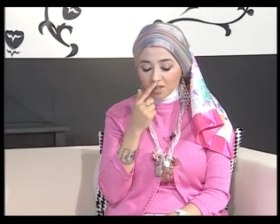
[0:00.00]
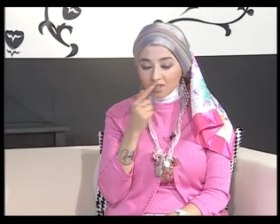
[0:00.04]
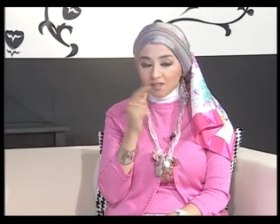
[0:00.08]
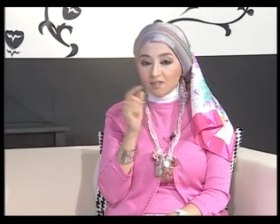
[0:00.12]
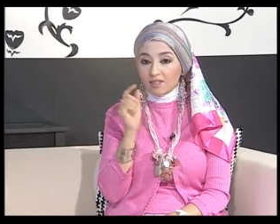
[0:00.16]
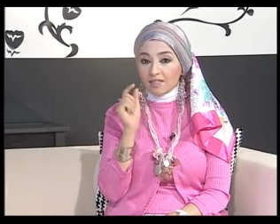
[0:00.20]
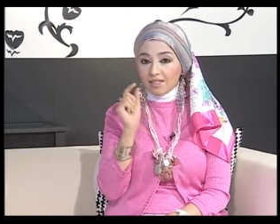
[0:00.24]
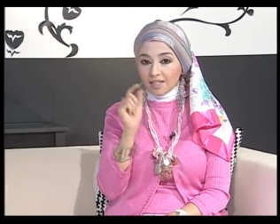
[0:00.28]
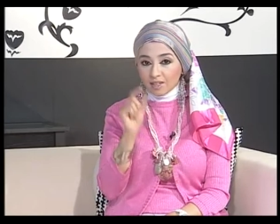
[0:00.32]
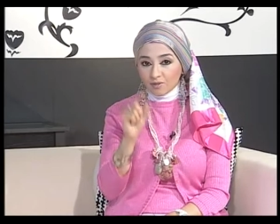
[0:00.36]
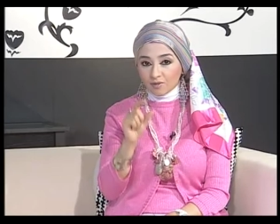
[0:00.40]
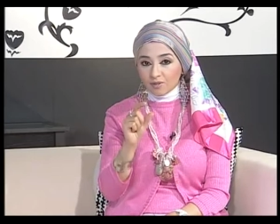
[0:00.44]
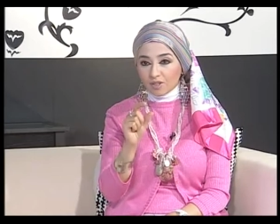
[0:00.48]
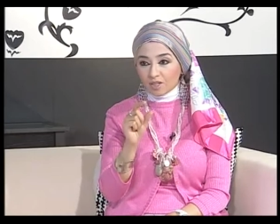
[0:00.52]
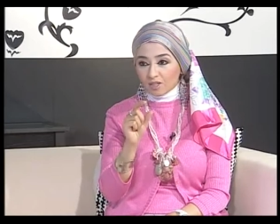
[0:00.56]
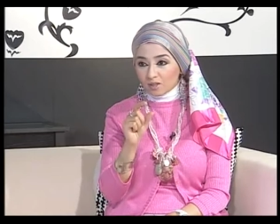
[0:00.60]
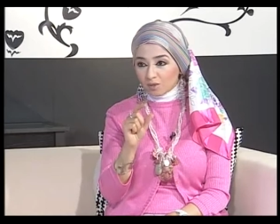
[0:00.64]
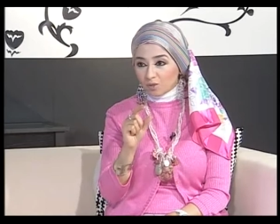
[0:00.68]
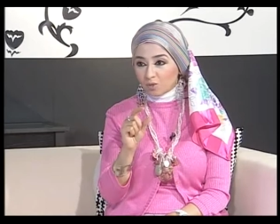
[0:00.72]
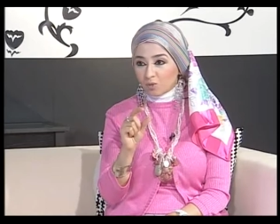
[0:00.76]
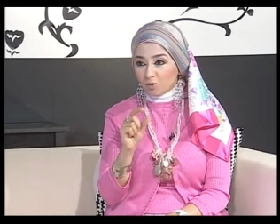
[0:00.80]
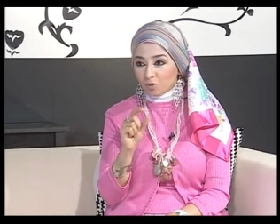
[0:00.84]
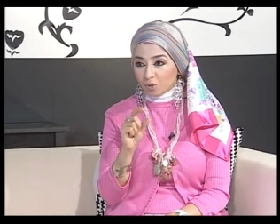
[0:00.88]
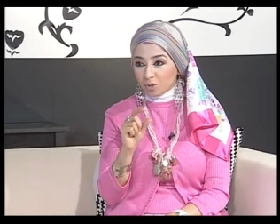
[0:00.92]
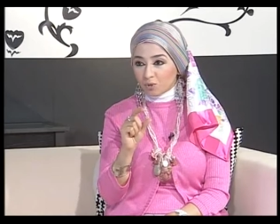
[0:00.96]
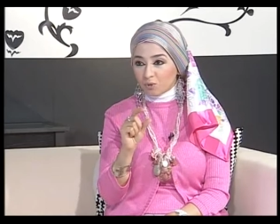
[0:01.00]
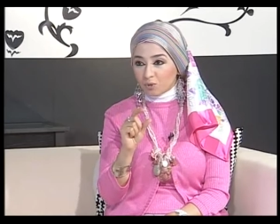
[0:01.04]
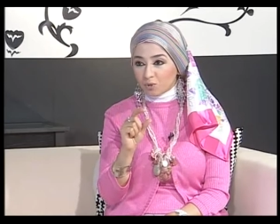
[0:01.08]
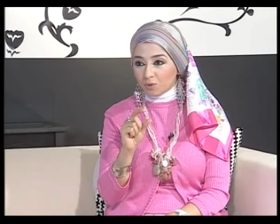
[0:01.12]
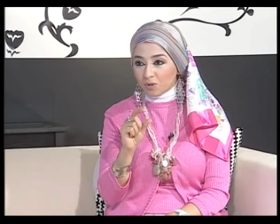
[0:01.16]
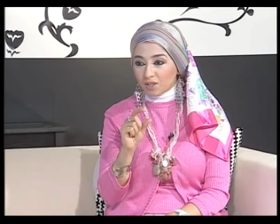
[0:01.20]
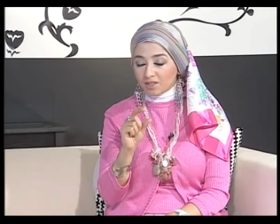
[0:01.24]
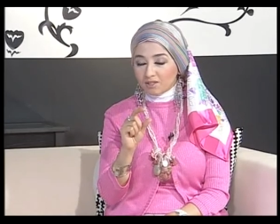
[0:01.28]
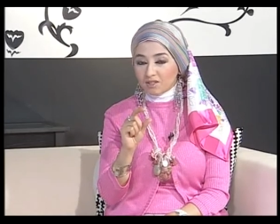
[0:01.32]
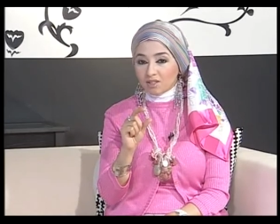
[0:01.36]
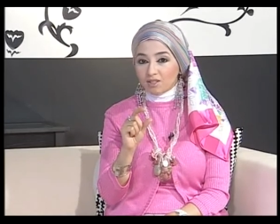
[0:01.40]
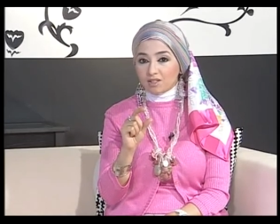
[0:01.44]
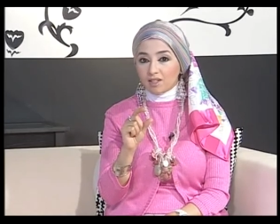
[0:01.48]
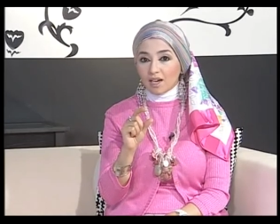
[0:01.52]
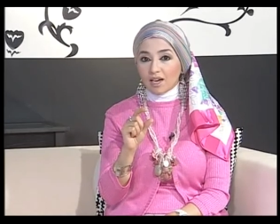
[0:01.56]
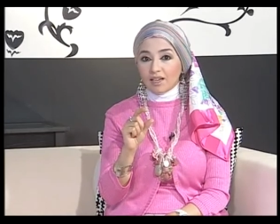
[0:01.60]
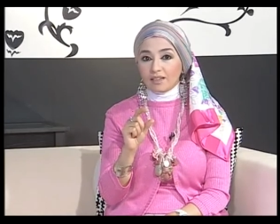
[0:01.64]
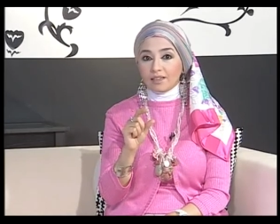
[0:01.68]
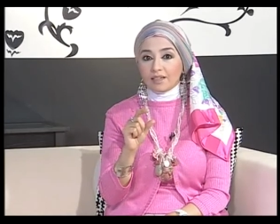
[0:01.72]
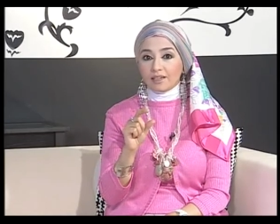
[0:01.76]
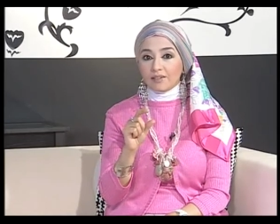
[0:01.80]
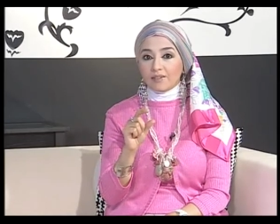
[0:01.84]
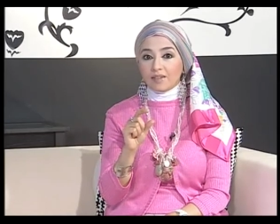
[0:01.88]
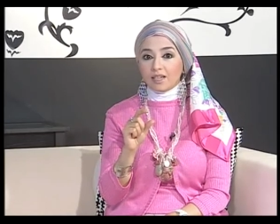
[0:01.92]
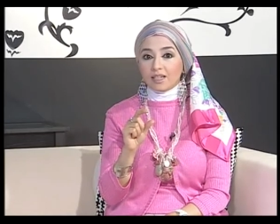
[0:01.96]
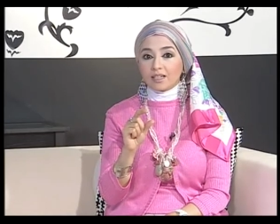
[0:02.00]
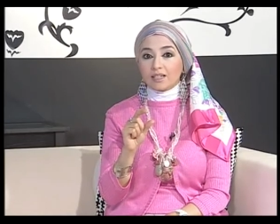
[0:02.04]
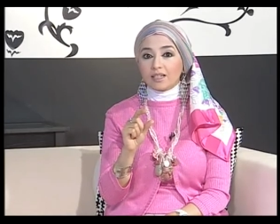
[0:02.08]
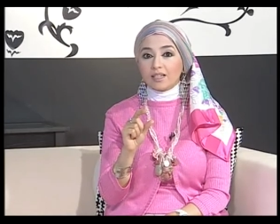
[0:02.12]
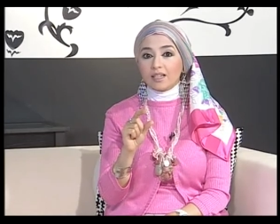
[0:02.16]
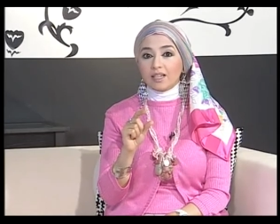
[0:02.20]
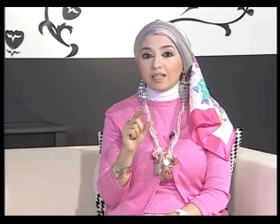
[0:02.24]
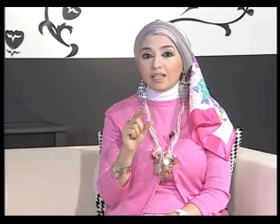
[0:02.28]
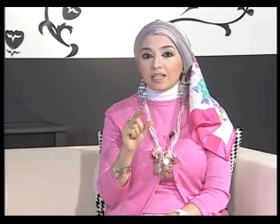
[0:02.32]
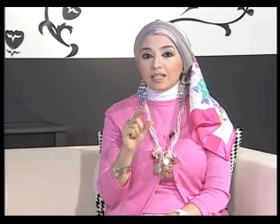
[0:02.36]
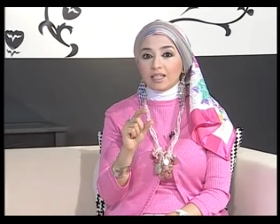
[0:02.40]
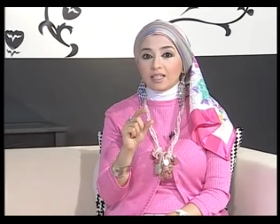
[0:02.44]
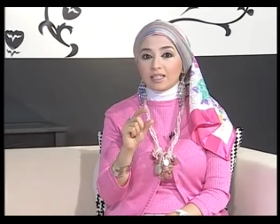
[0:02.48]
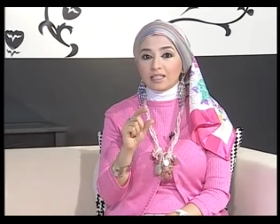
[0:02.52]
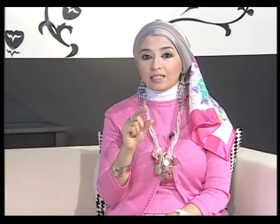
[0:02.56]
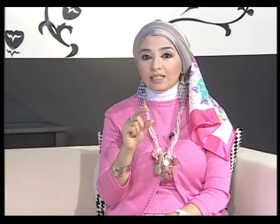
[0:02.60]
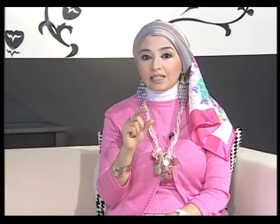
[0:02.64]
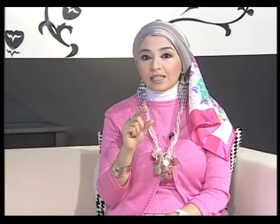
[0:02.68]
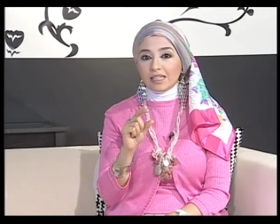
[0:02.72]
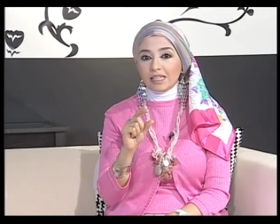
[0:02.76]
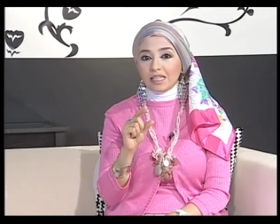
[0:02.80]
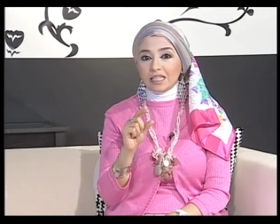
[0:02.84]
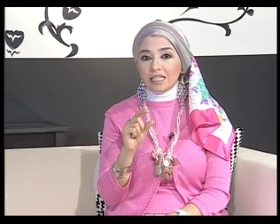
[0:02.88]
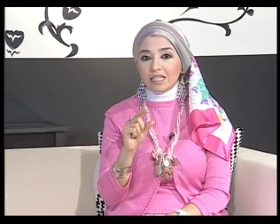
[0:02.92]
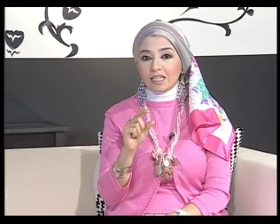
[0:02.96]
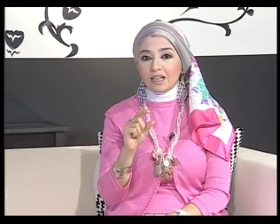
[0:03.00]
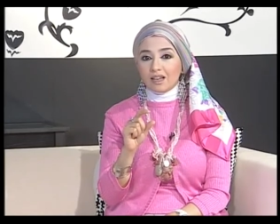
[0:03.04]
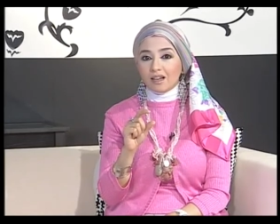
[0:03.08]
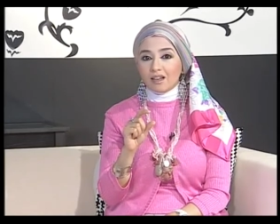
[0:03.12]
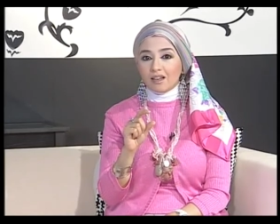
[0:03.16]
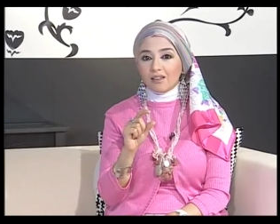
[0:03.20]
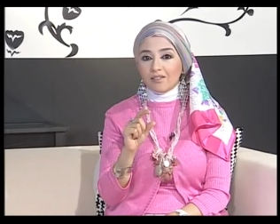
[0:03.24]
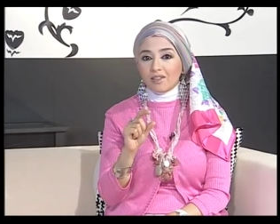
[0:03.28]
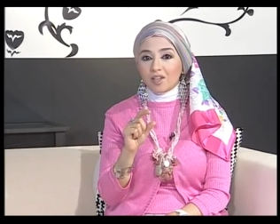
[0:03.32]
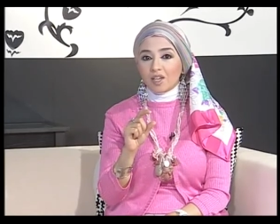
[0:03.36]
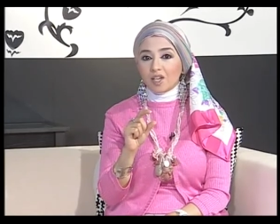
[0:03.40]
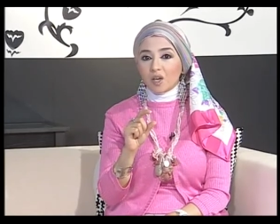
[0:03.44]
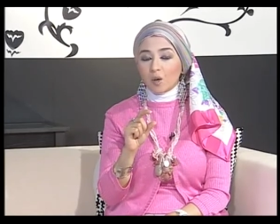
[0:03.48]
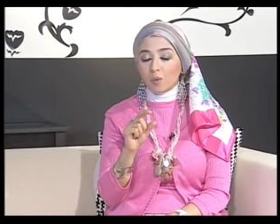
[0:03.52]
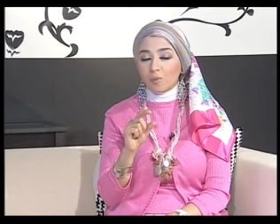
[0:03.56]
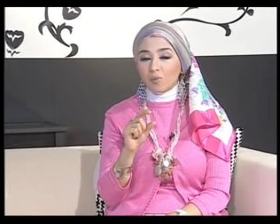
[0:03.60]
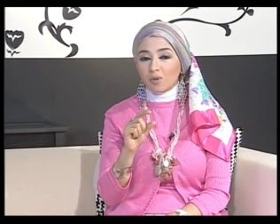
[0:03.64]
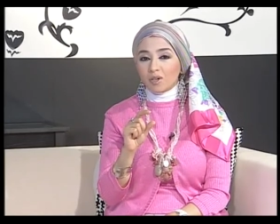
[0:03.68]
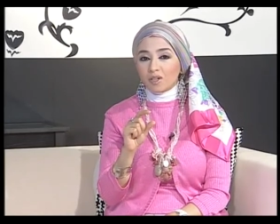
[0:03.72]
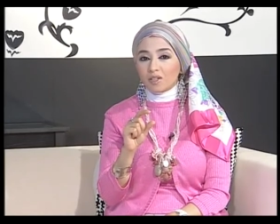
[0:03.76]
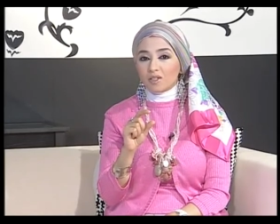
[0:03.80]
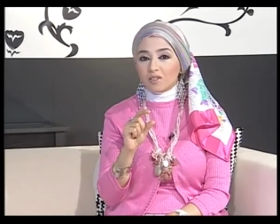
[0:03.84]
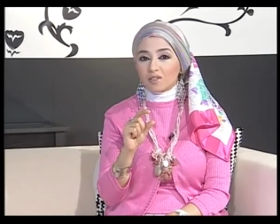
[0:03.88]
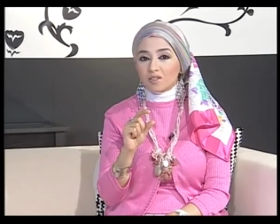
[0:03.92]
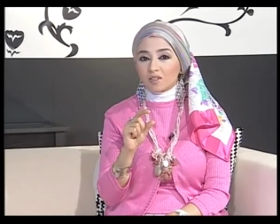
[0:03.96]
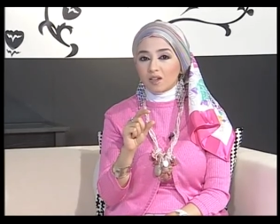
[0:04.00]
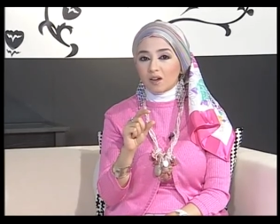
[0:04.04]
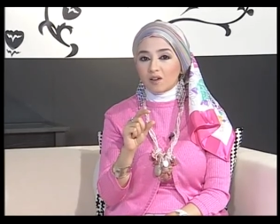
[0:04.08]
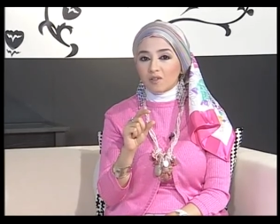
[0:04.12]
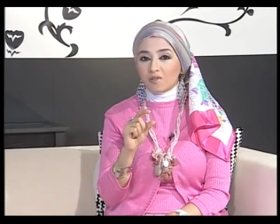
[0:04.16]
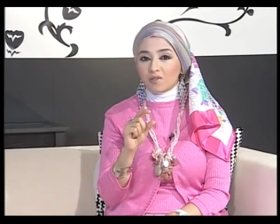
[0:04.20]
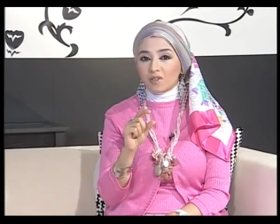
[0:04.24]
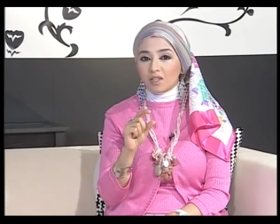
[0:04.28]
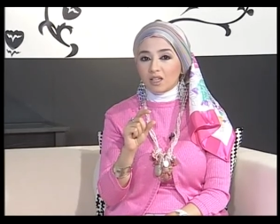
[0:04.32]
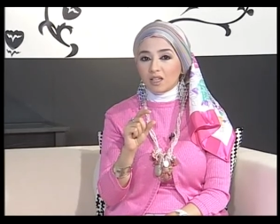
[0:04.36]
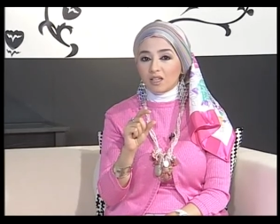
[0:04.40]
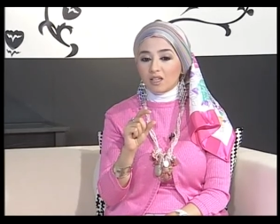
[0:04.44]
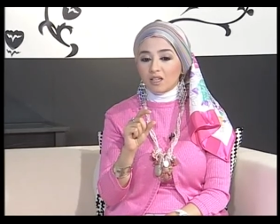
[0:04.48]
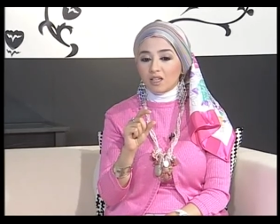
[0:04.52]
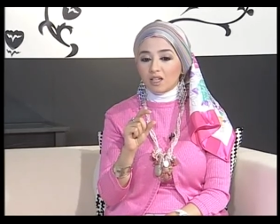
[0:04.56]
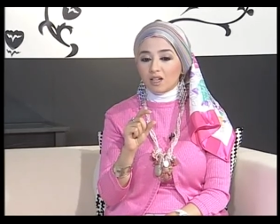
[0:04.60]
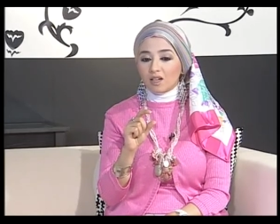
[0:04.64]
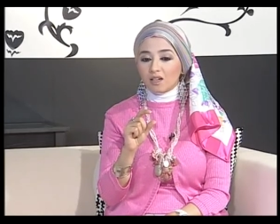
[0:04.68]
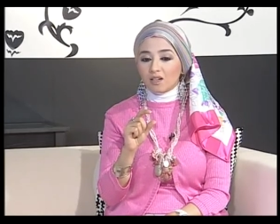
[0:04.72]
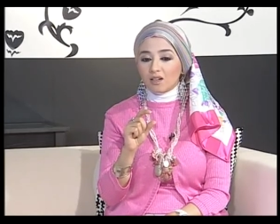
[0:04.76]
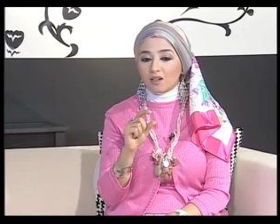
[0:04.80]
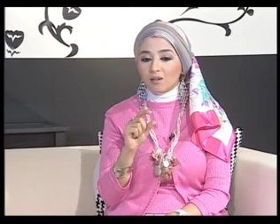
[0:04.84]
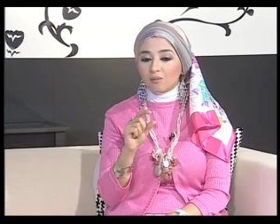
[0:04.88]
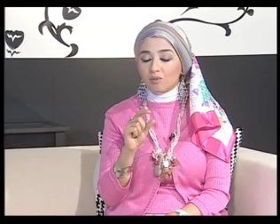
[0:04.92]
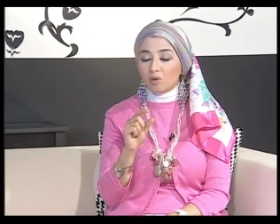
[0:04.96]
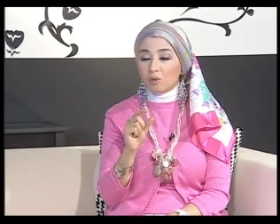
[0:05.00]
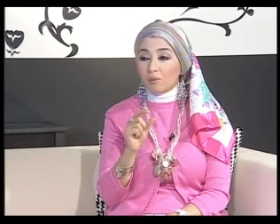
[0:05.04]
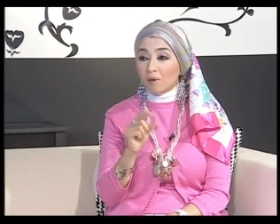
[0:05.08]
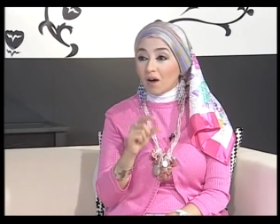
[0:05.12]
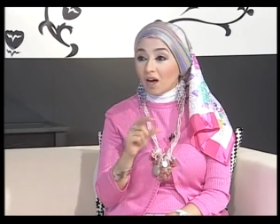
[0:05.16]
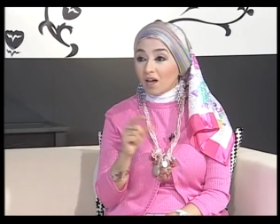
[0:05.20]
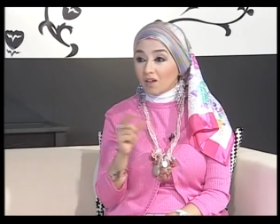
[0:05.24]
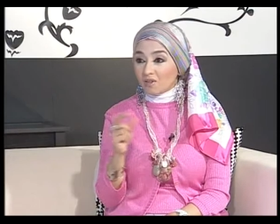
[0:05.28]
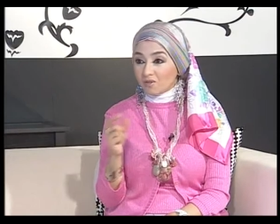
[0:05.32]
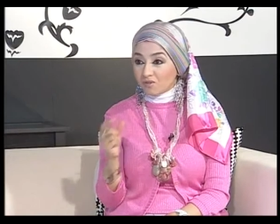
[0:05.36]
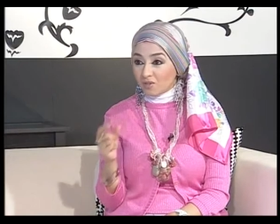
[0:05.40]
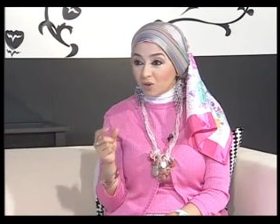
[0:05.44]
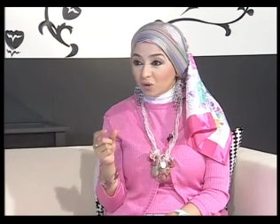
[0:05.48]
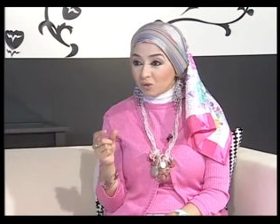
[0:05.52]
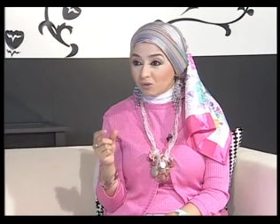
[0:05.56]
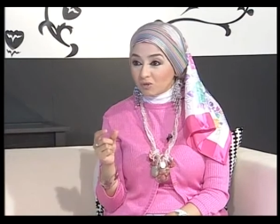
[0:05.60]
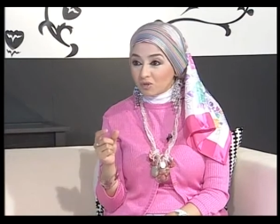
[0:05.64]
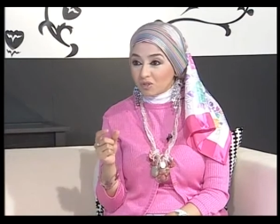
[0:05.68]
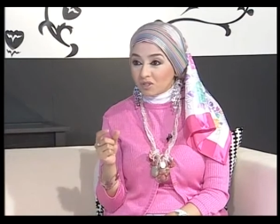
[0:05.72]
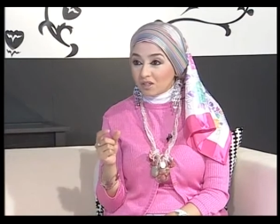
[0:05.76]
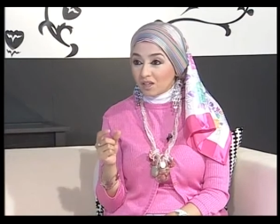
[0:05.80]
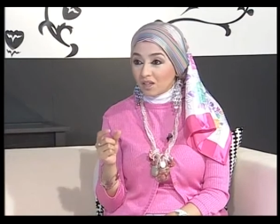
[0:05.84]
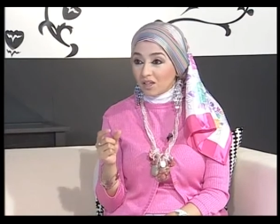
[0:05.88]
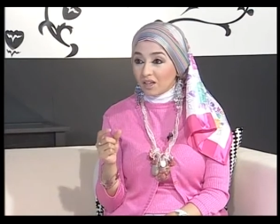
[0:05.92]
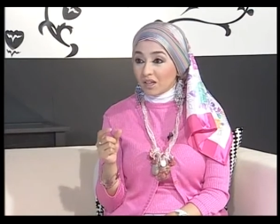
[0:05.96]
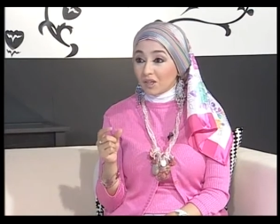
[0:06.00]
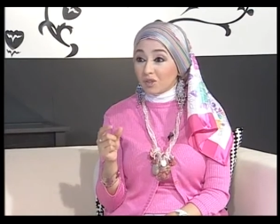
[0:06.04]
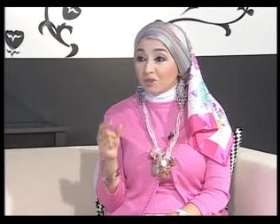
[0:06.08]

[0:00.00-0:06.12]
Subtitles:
giving when we wanted to highlight that is the companies of the mobile phones.